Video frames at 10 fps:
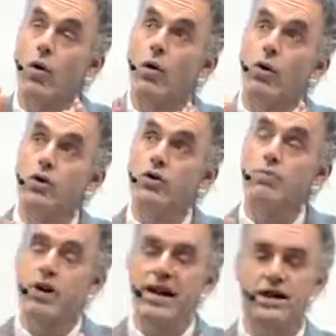whose
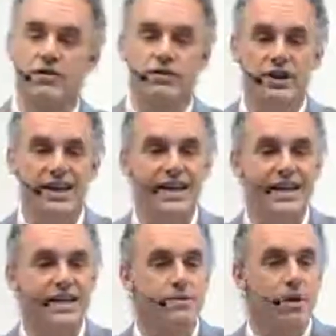predictive
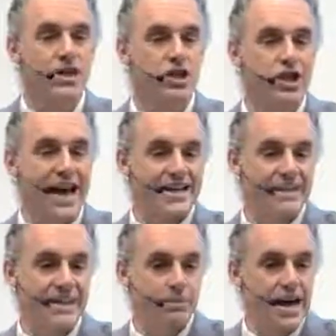validity is much less
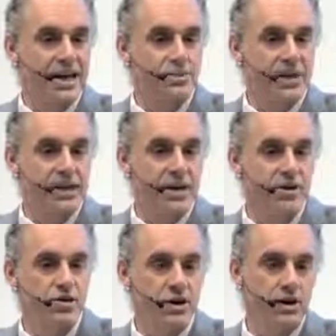and has been
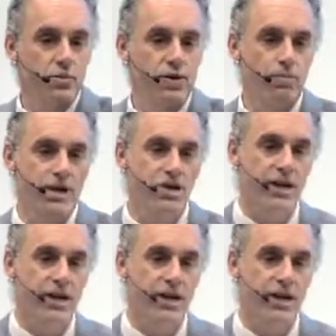demonstrated with much